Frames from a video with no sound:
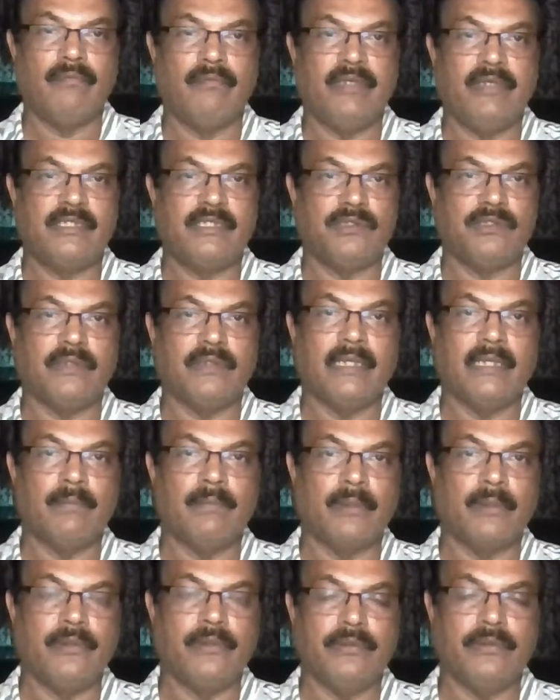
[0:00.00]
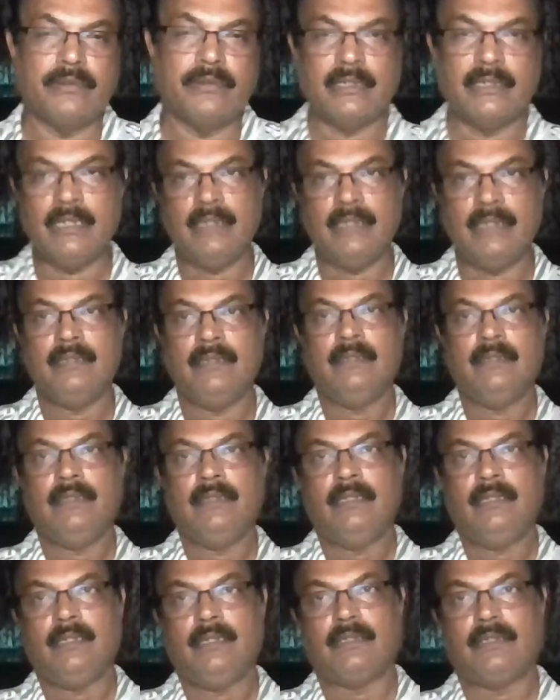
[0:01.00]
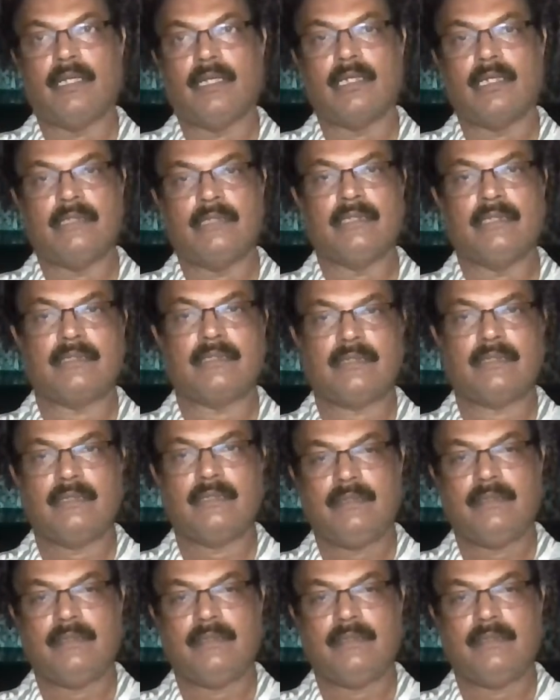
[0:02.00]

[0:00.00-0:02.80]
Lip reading: which you can produce the charges.